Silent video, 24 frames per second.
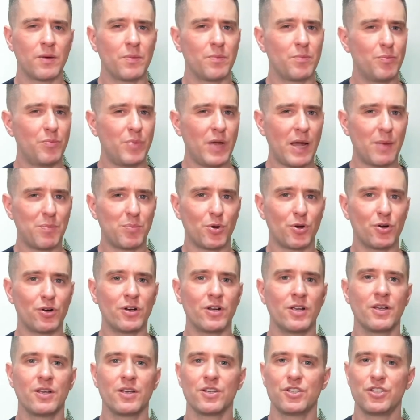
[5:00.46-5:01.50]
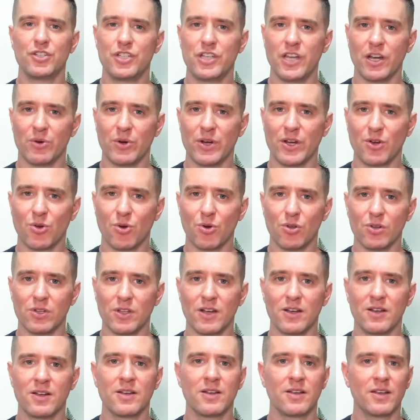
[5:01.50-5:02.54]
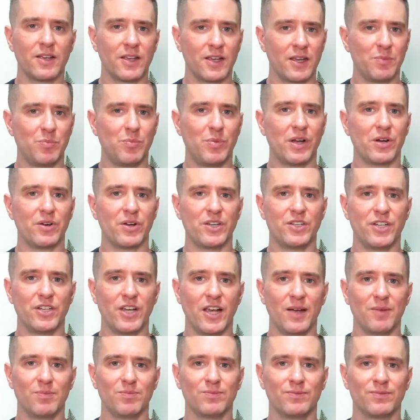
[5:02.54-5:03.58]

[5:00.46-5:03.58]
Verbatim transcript: pepper, cherry cola, and berry jam.